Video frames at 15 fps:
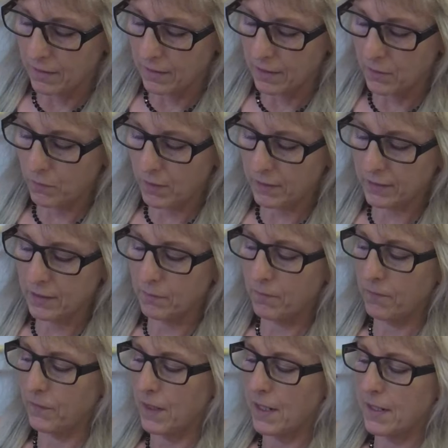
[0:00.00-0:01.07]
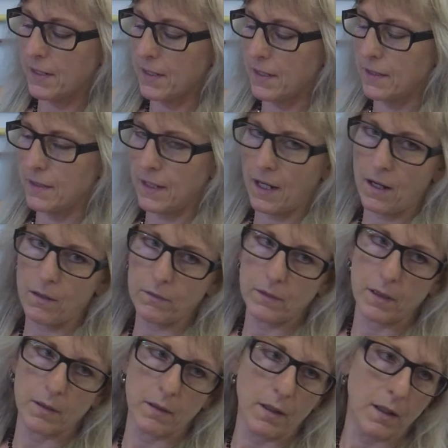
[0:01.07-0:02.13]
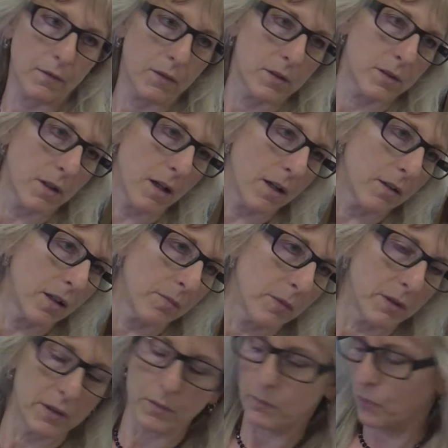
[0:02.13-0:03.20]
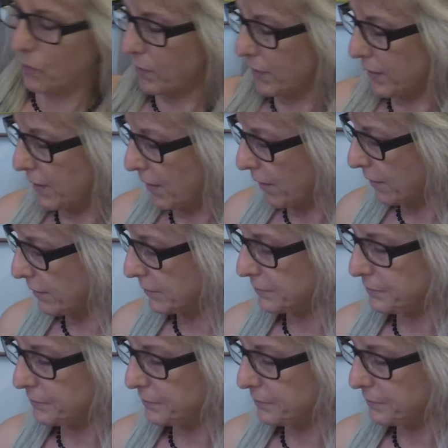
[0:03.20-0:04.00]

You want them facing down. I have a diagram on the board there.